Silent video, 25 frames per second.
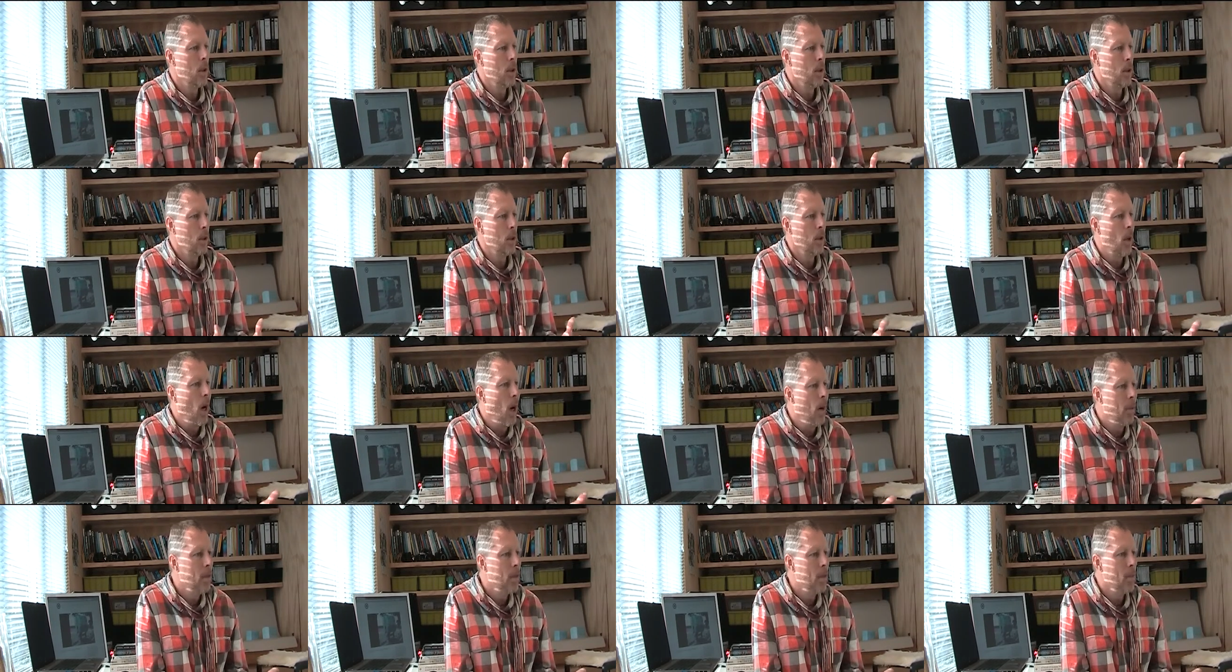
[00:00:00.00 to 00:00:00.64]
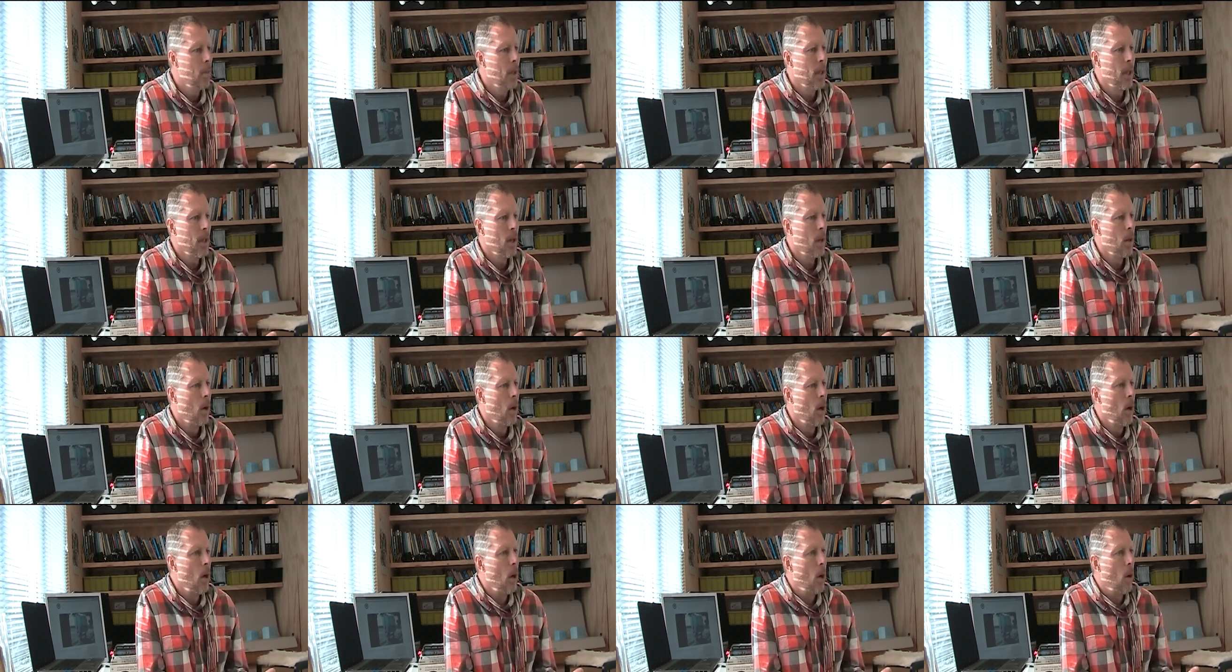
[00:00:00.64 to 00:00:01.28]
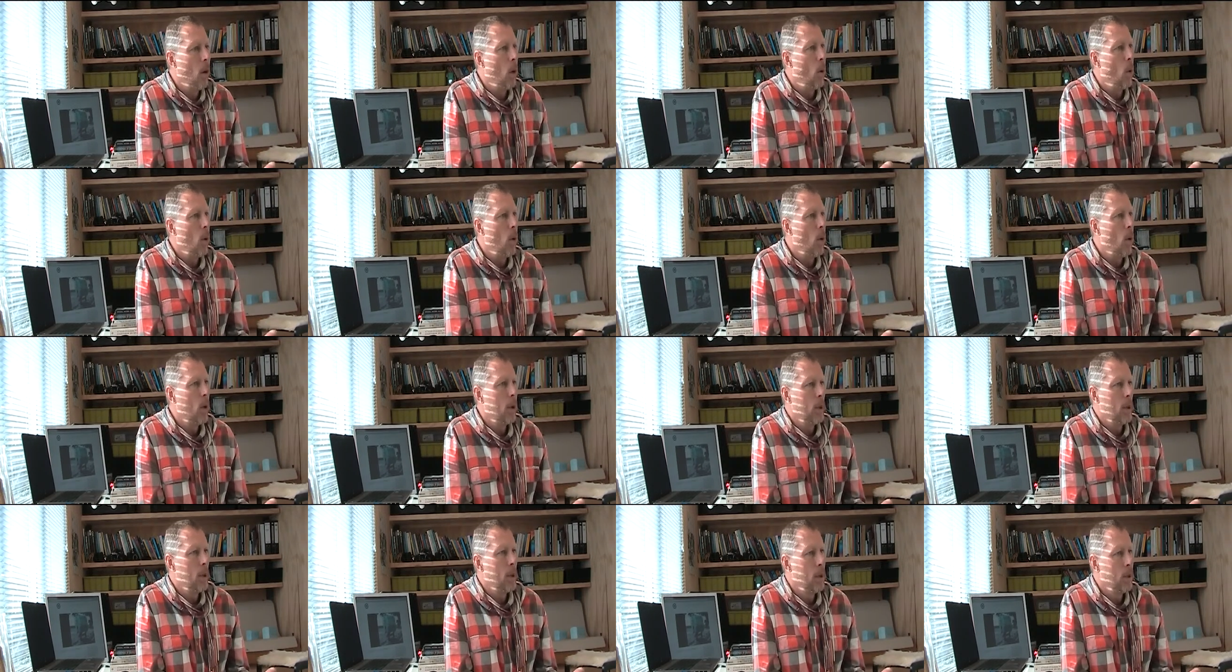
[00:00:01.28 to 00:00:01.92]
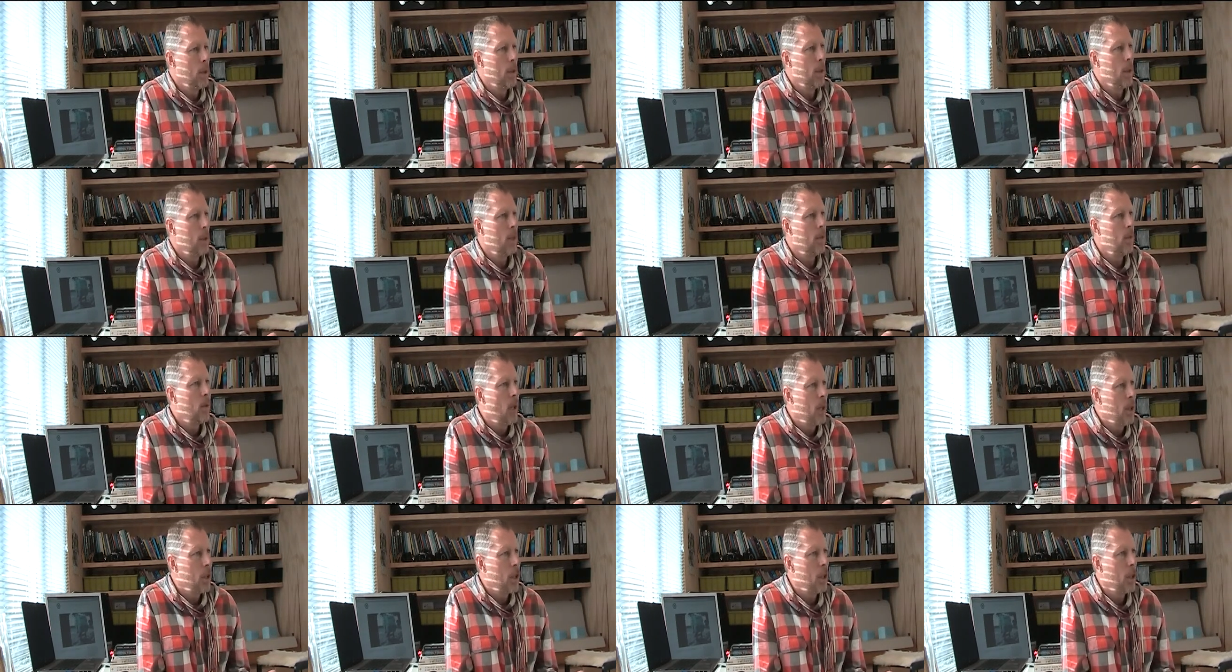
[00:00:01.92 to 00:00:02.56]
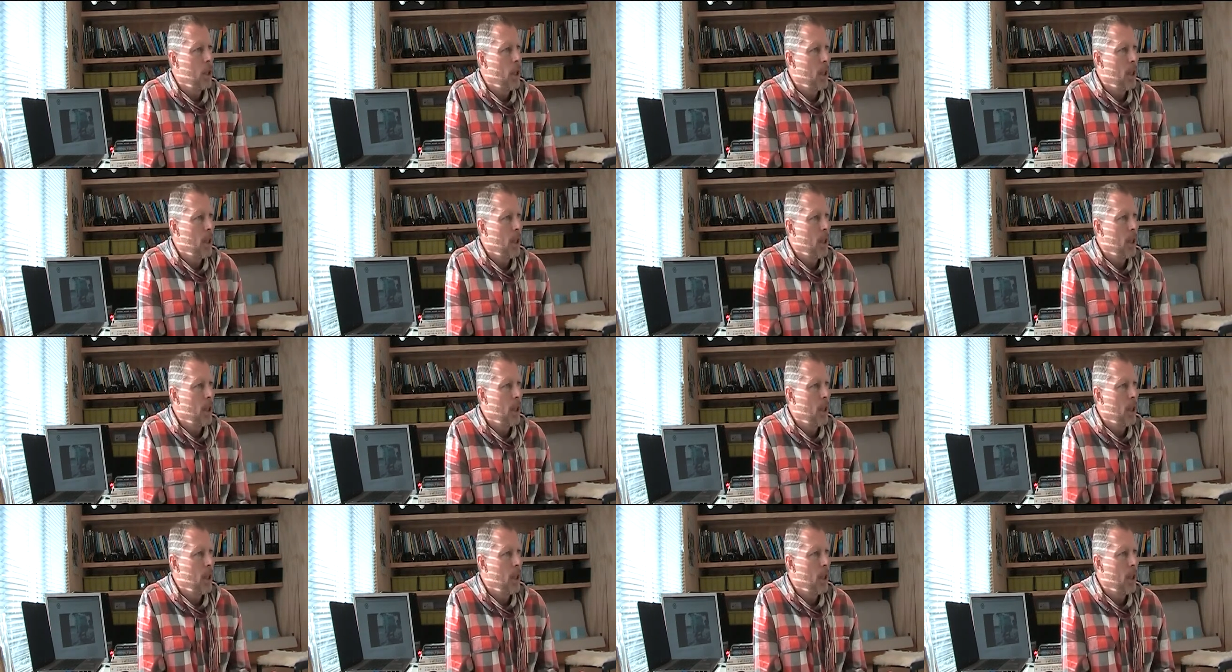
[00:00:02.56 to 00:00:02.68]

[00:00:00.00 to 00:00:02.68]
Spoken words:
a draftsman, or just a structural